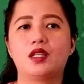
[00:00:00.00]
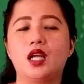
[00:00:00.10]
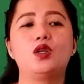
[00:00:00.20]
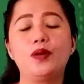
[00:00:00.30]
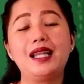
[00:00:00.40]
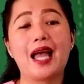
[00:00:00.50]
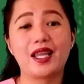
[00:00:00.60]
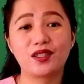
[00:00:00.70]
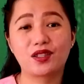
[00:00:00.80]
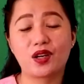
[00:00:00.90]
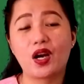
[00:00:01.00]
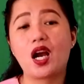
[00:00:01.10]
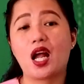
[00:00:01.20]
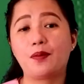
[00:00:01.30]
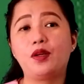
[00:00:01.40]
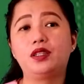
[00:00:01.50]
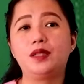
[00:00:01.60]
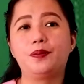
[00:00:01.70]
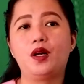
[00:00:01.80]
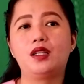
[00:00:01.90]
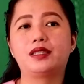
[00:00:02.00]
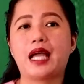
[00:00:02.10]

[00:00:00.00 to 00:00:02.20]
You will answer a multiple